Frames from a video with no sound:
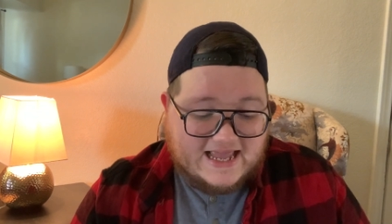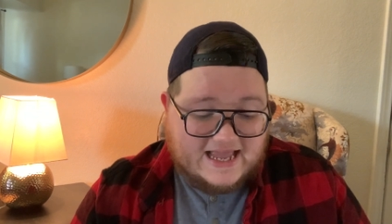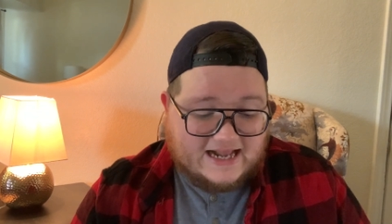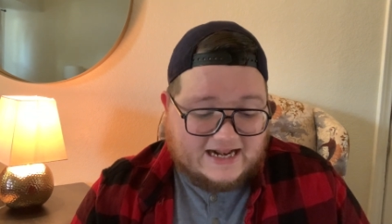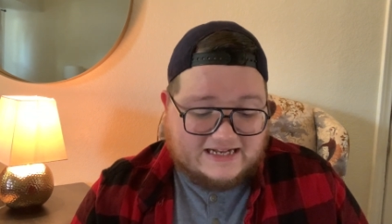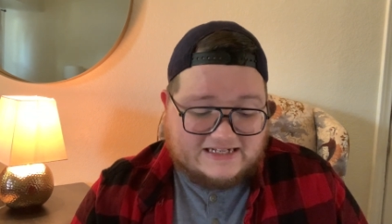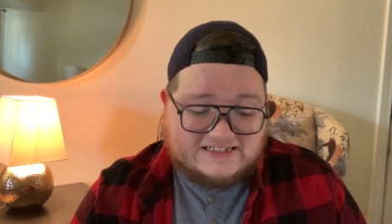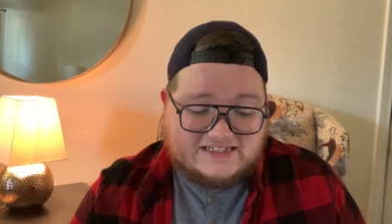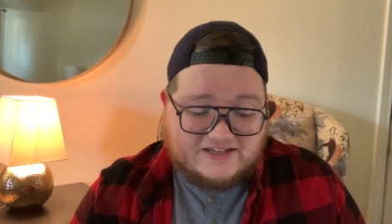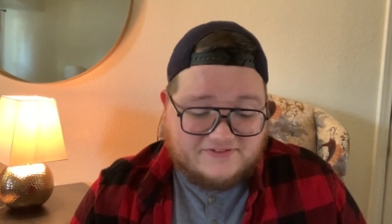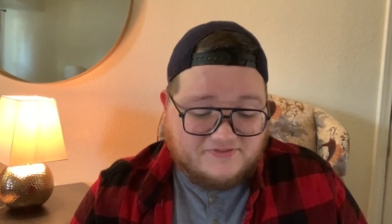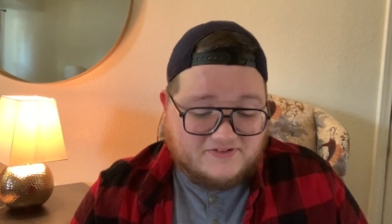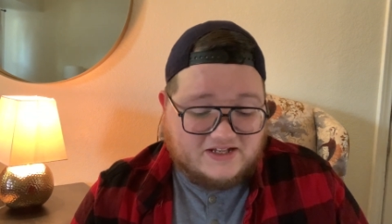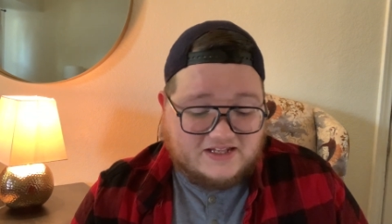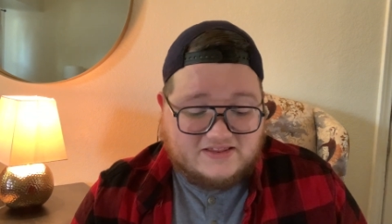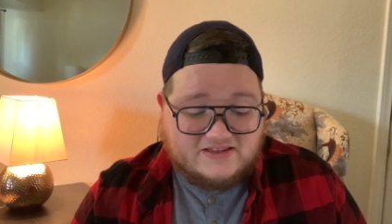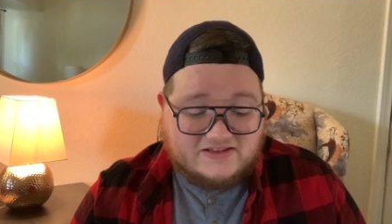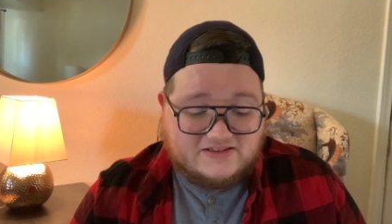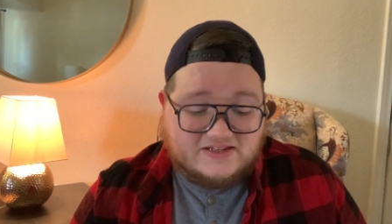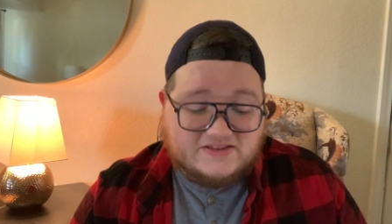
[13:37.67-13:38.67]
And I definitely
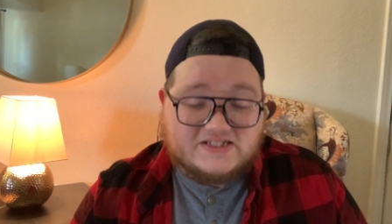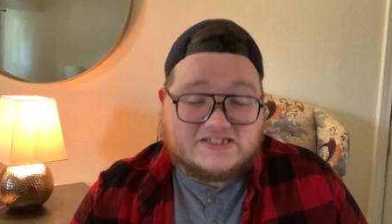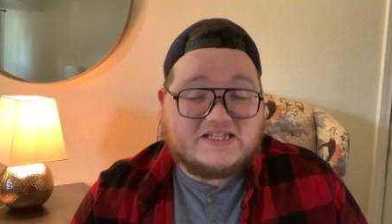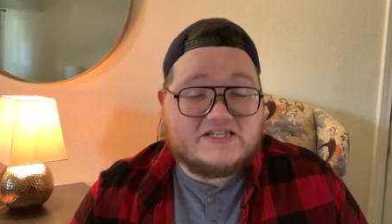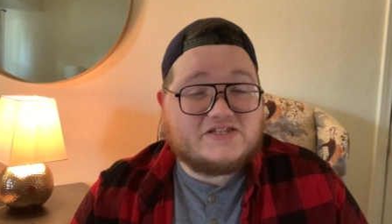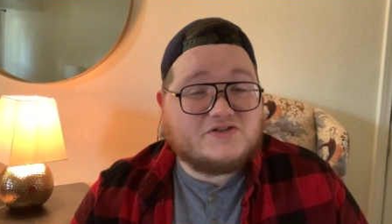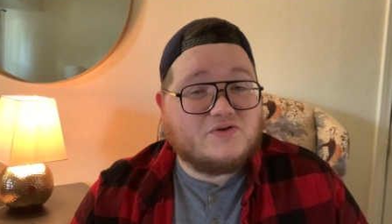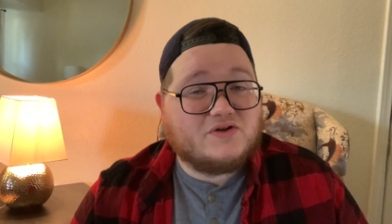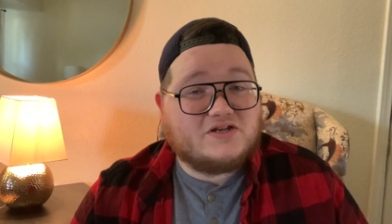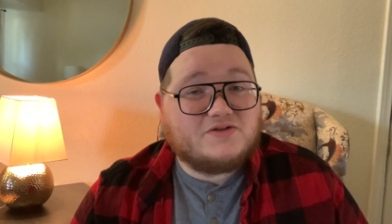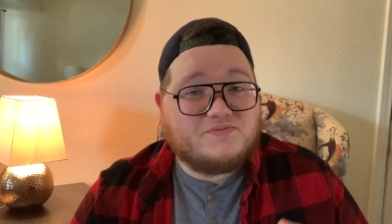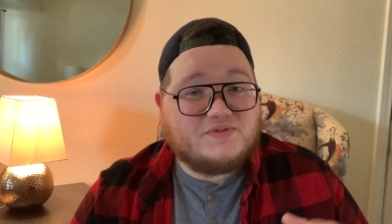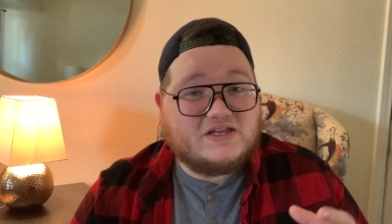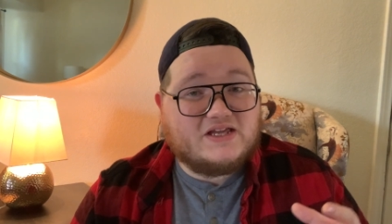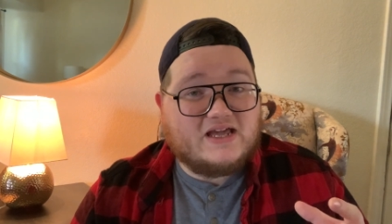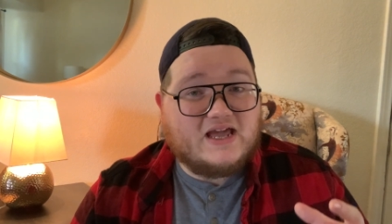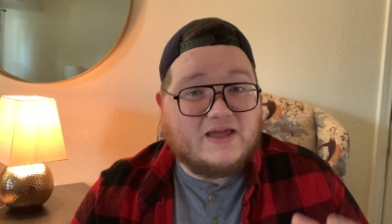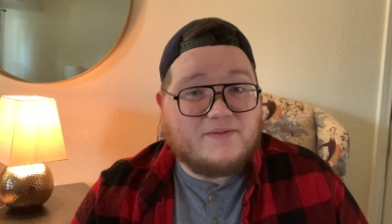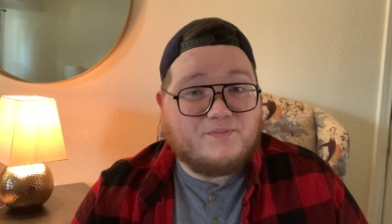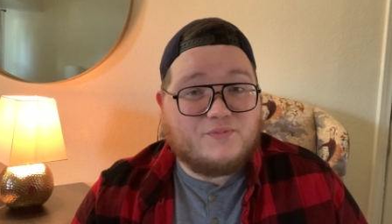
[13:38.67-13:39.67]
think that this is going to
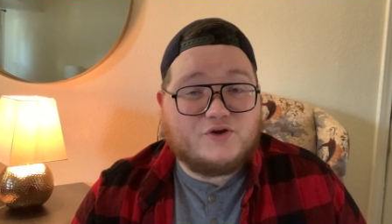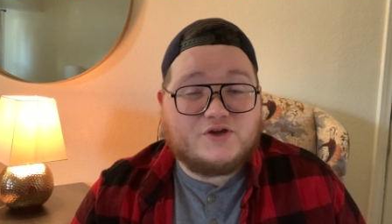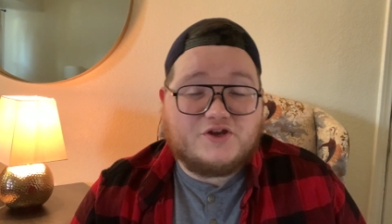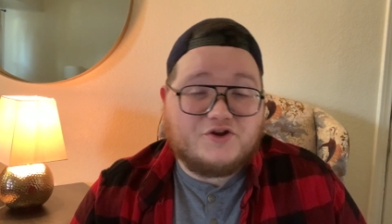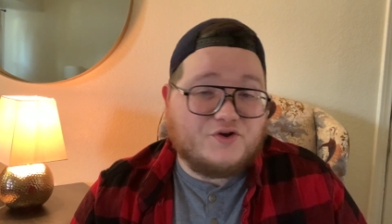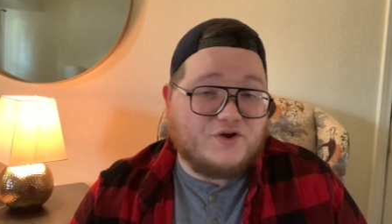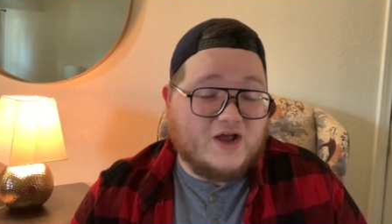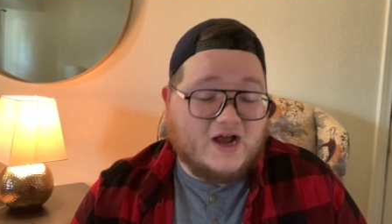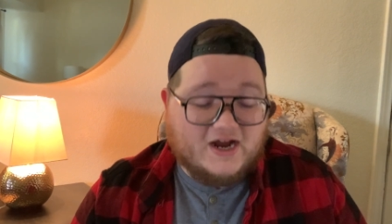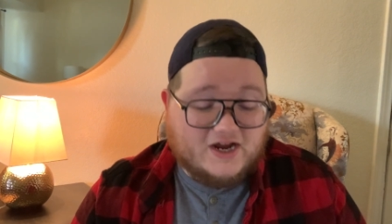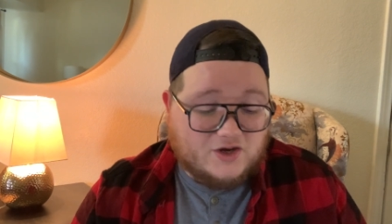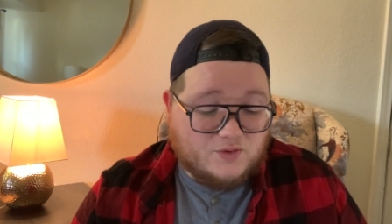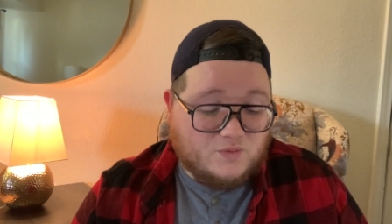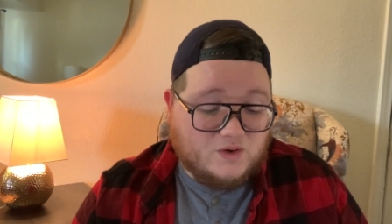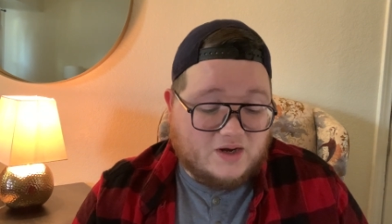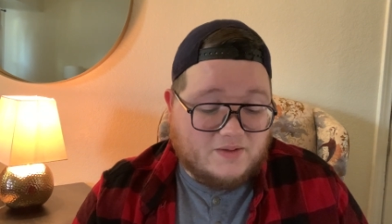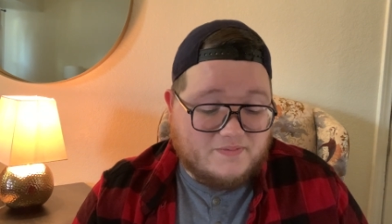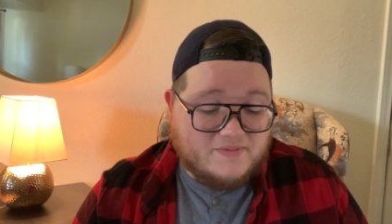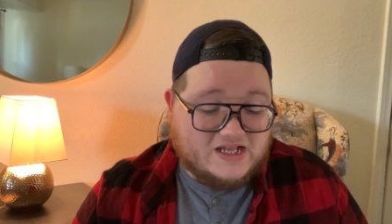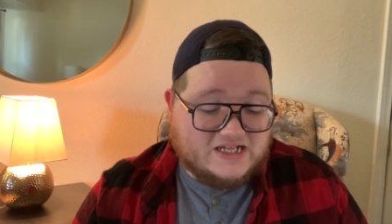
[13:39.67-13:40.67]
be a book you're not going to
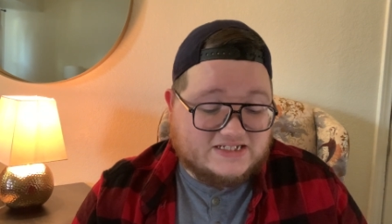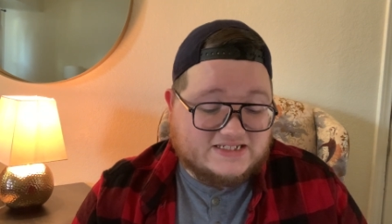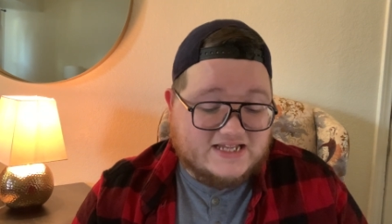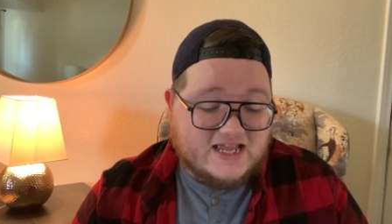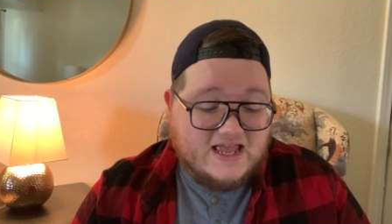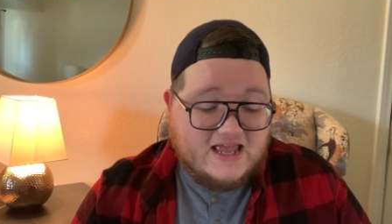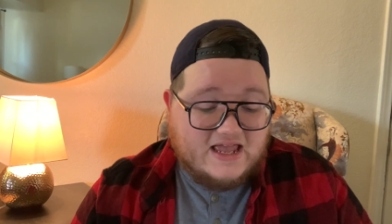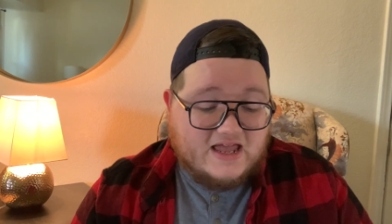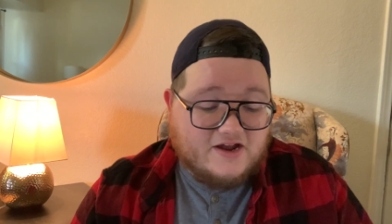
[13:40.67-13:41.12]
want to miss.